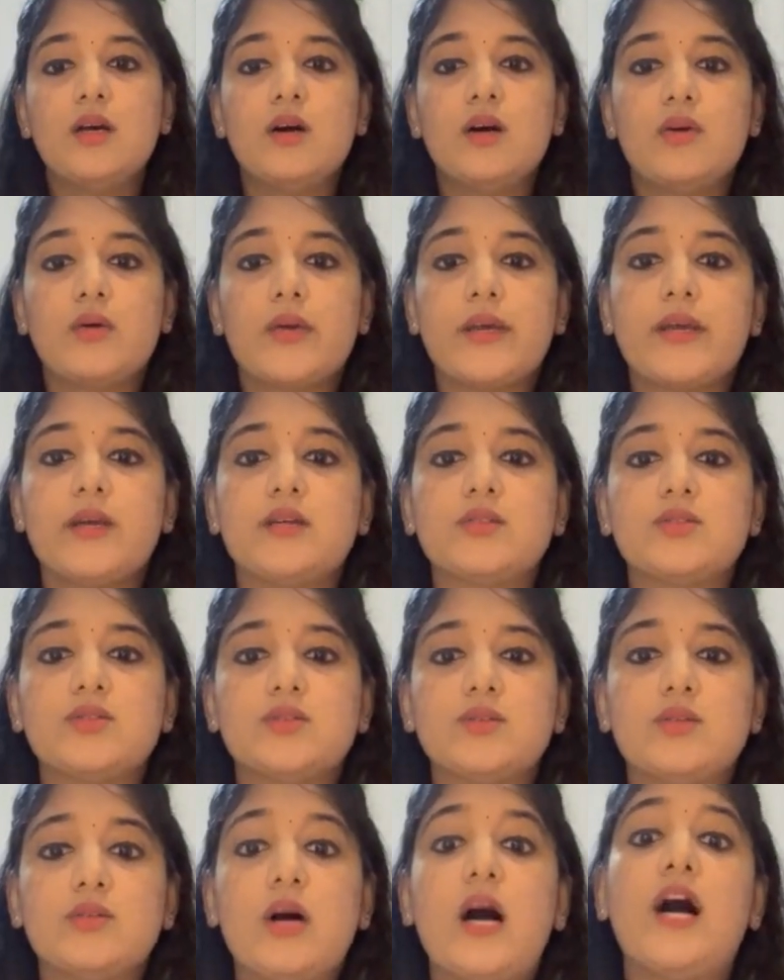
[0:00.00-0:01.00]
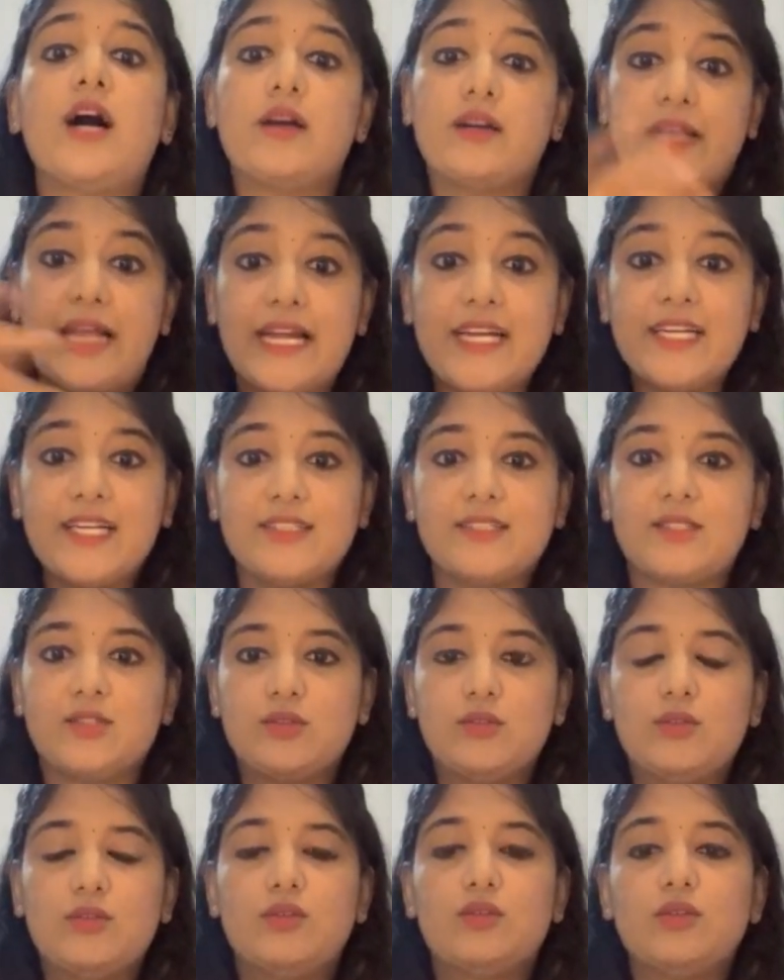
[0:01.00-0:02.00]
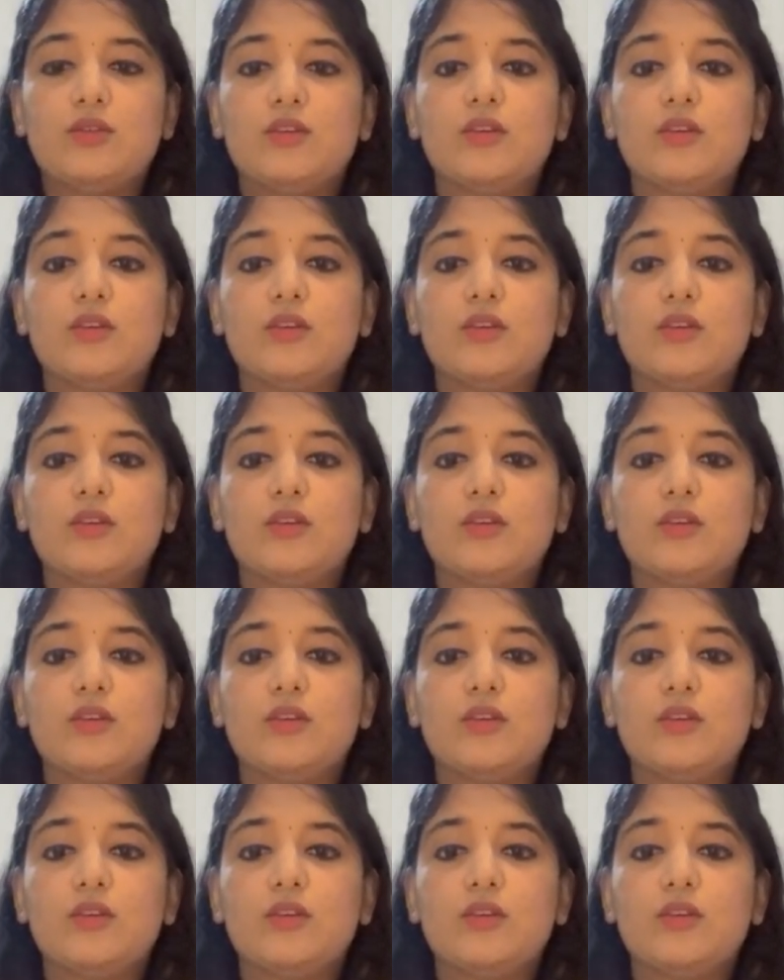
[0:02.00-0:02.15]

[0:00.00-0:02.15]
Okay, so grand test, good.